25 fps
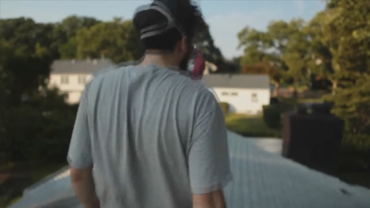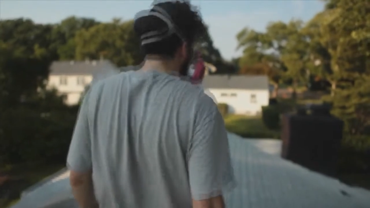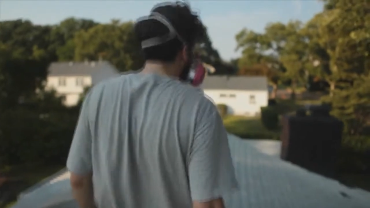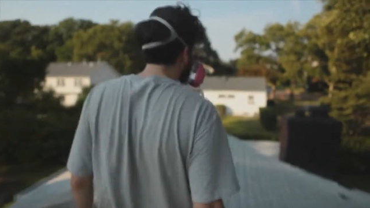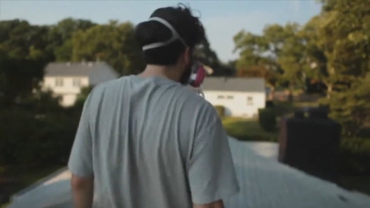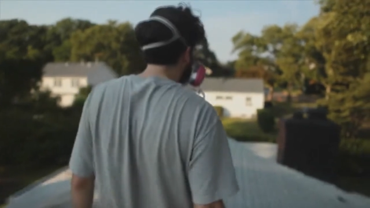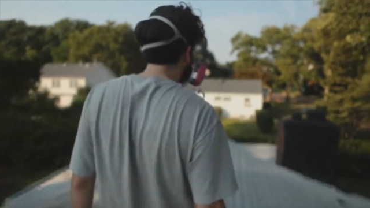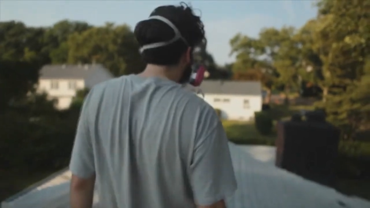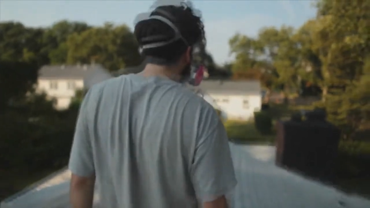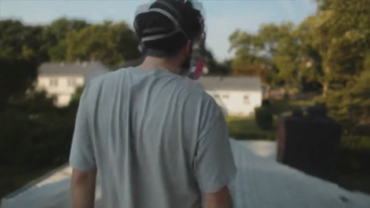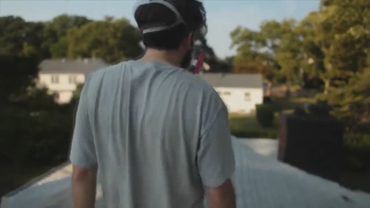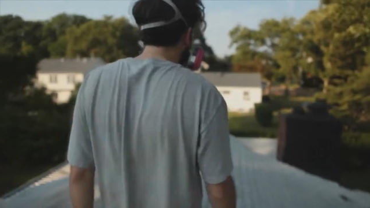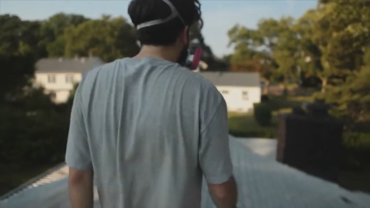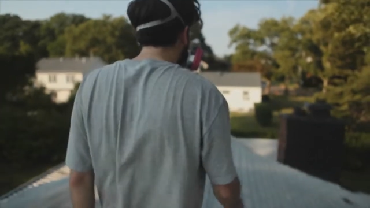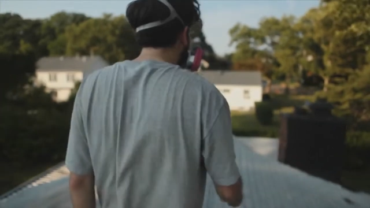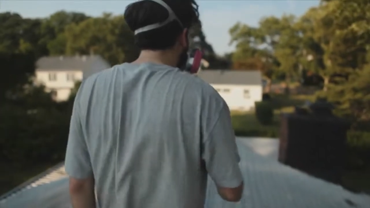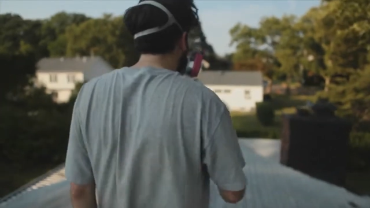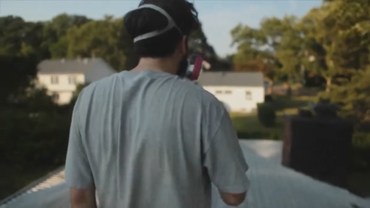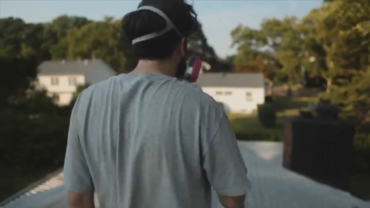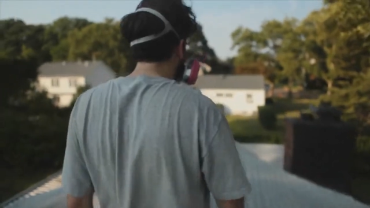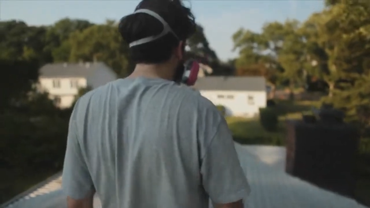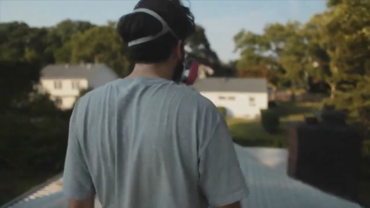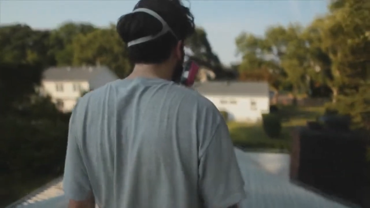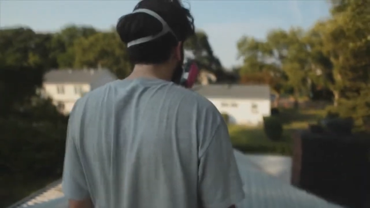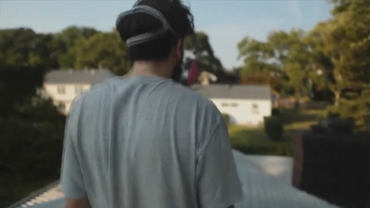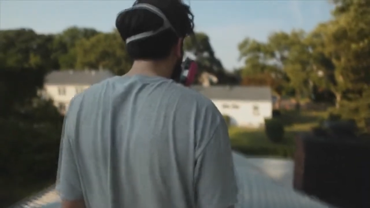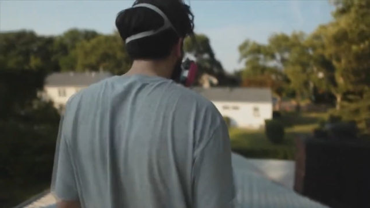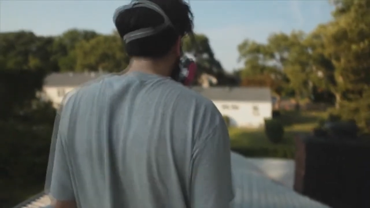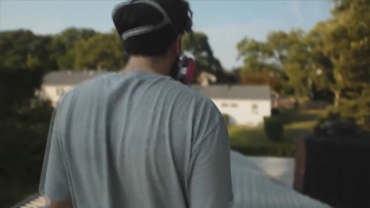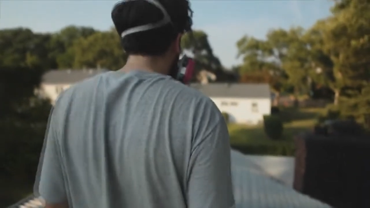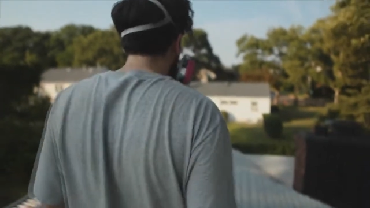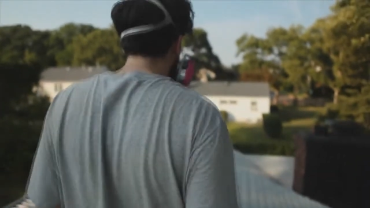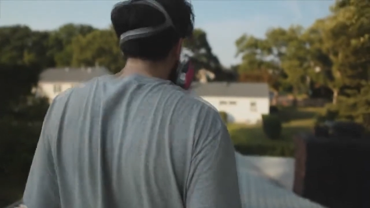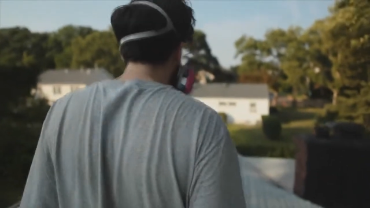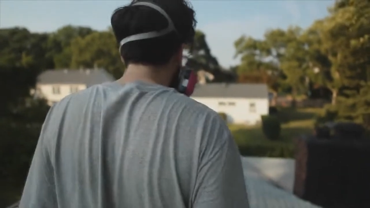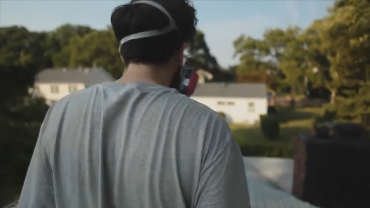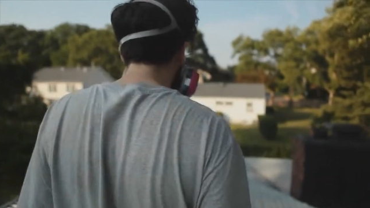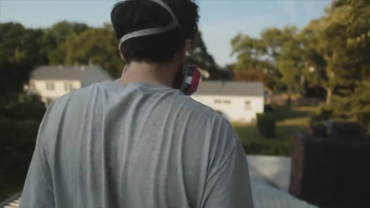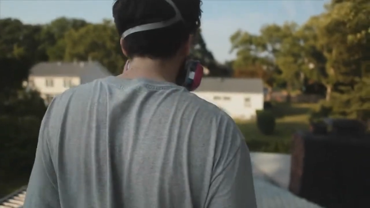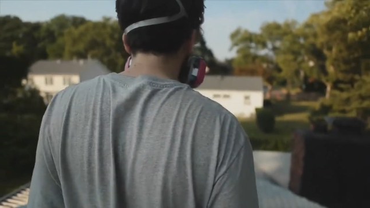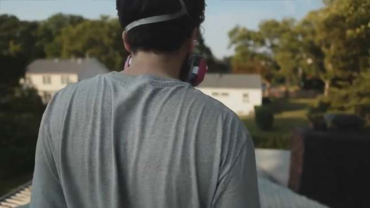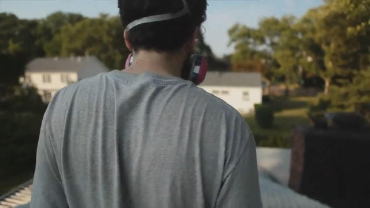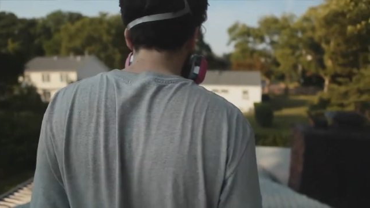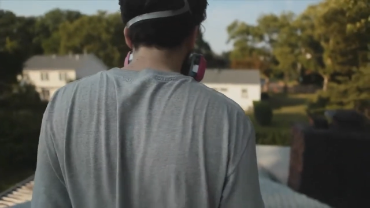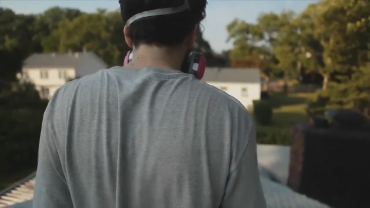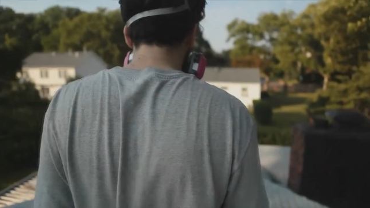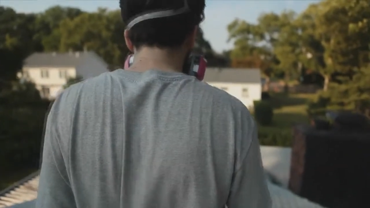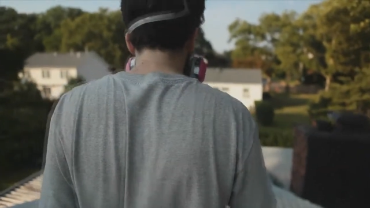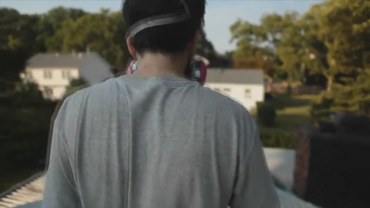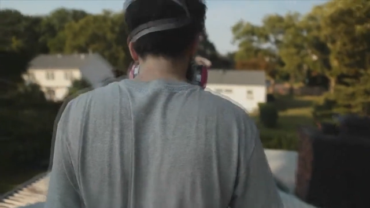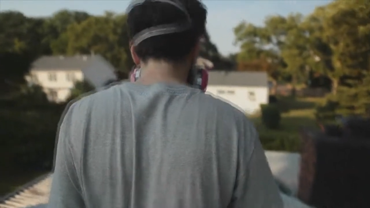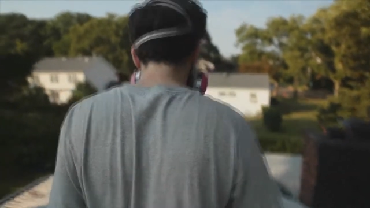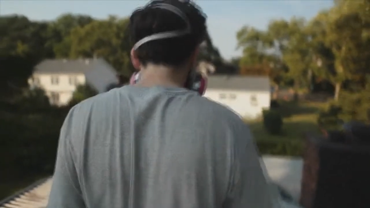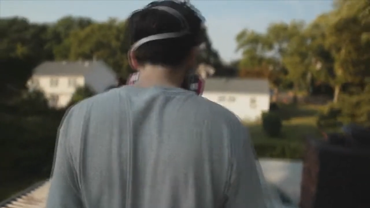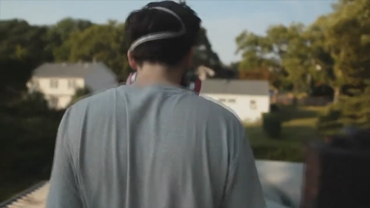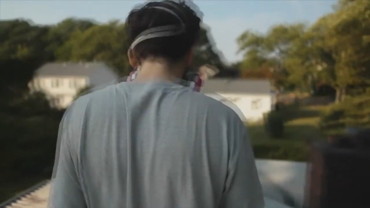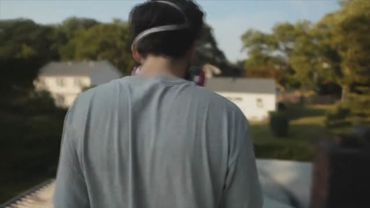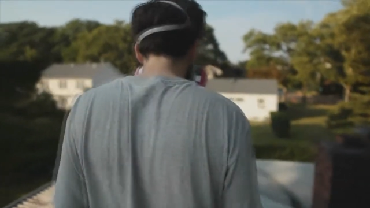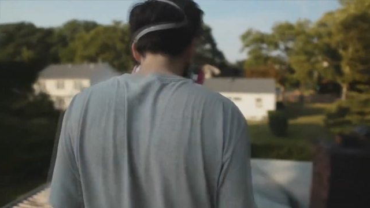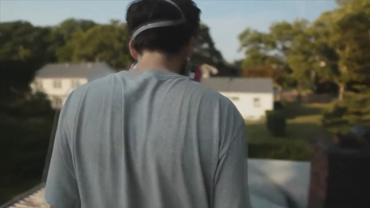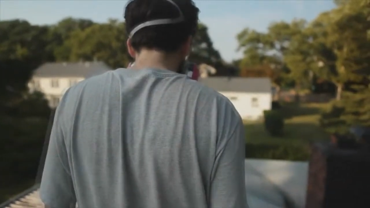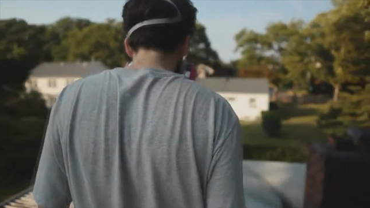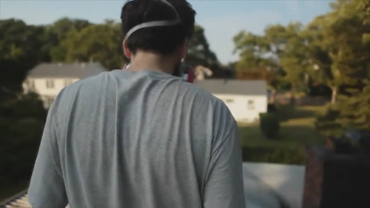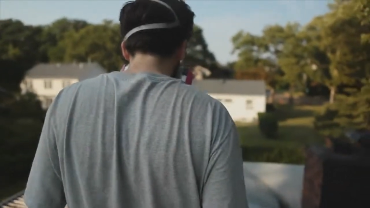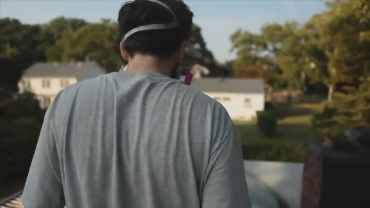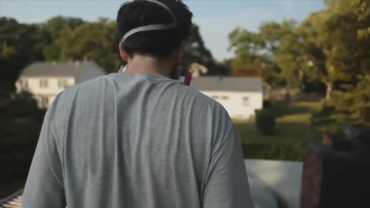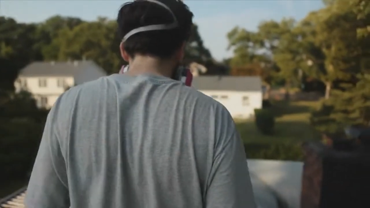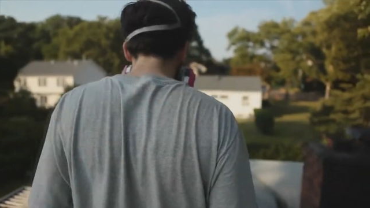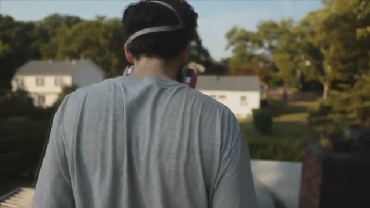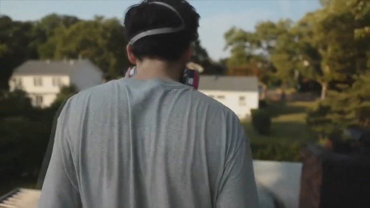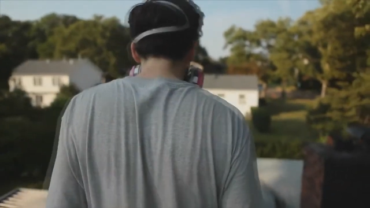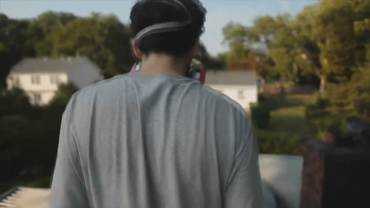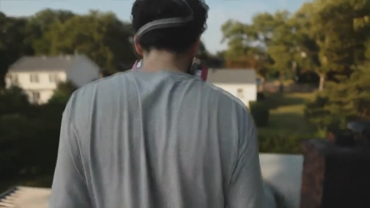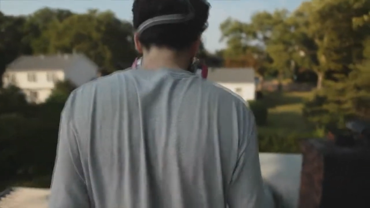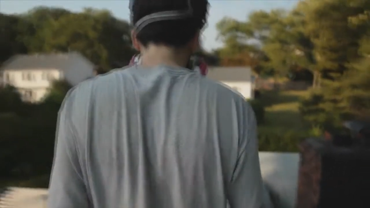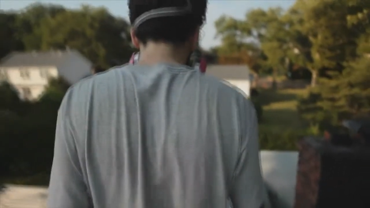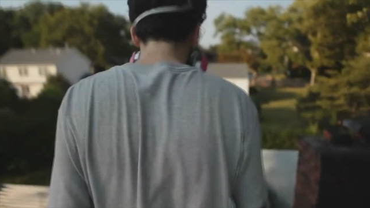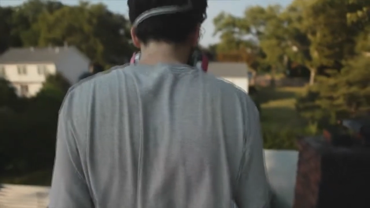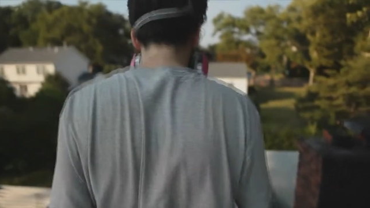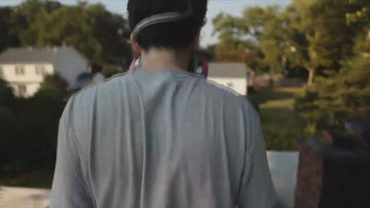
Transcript: Nobody's mouth can be seen.